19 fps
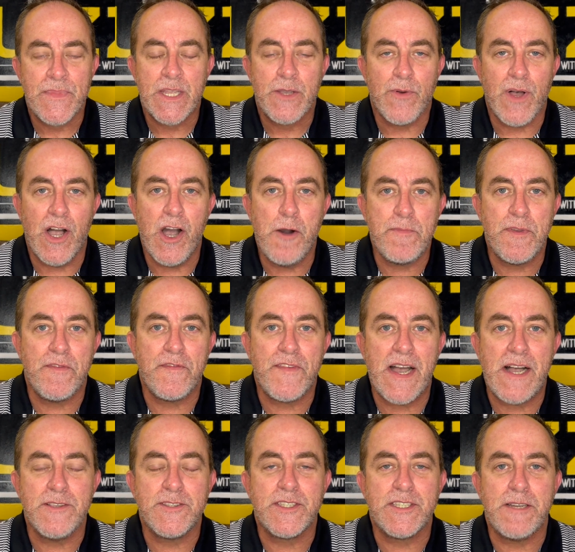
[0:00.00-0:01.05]
Well, I hope you
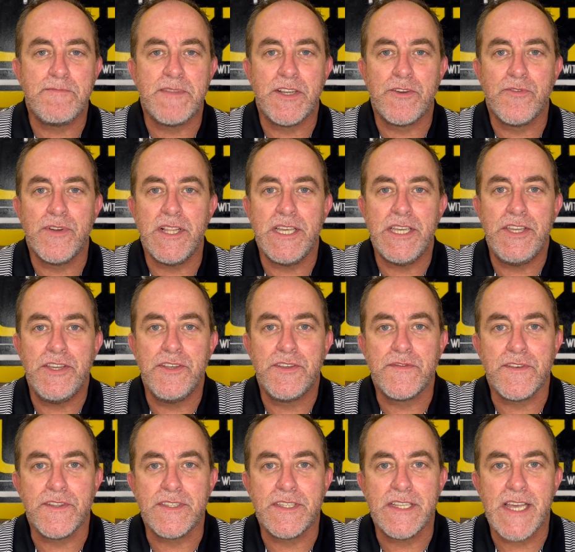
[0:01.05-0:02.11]
found something really
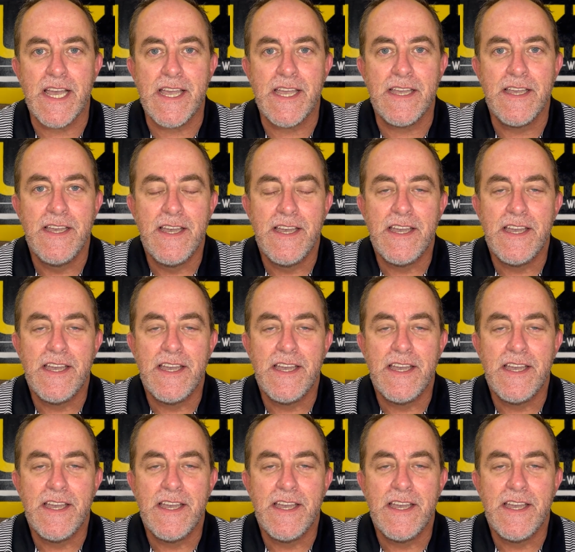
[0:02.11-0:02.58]
useful today.